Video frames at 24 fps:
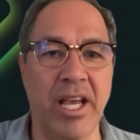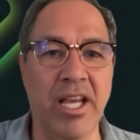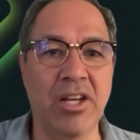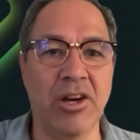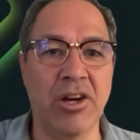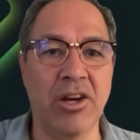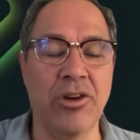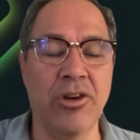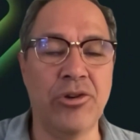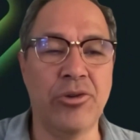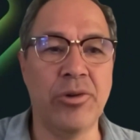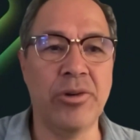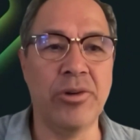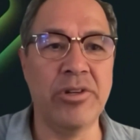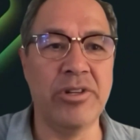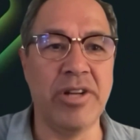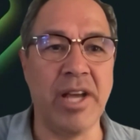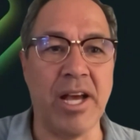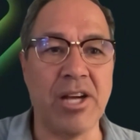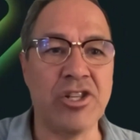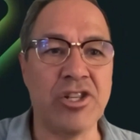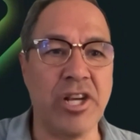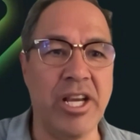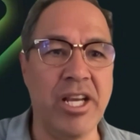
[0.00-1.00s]

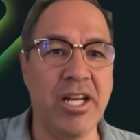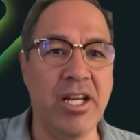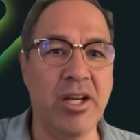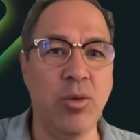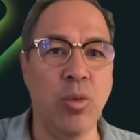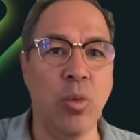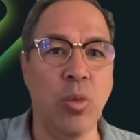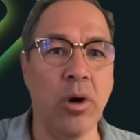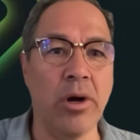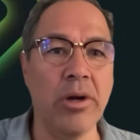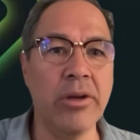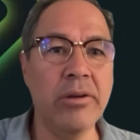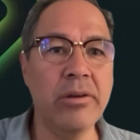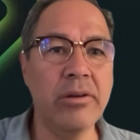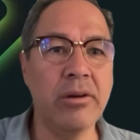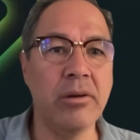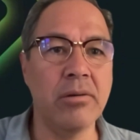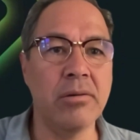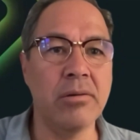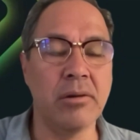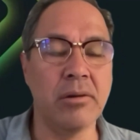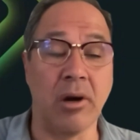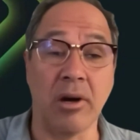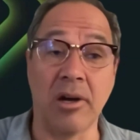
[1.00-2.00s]
800-81,
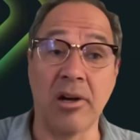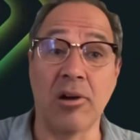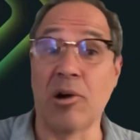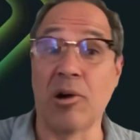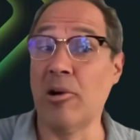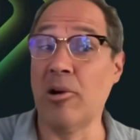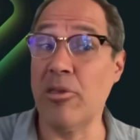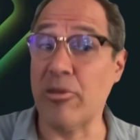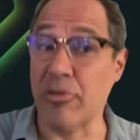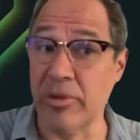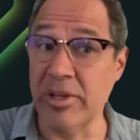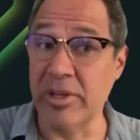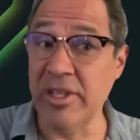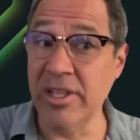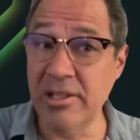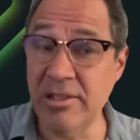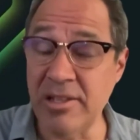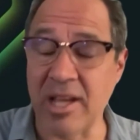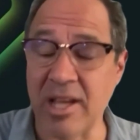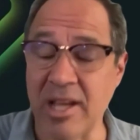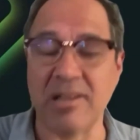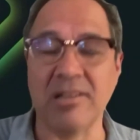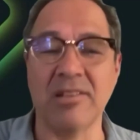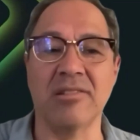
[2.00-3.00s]

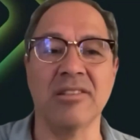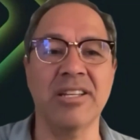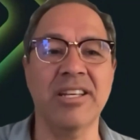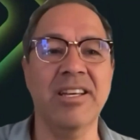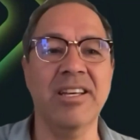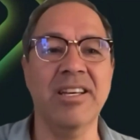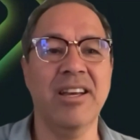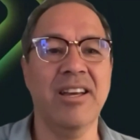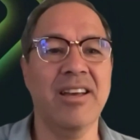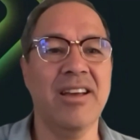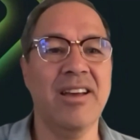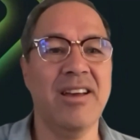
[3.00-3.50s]
R3 technically,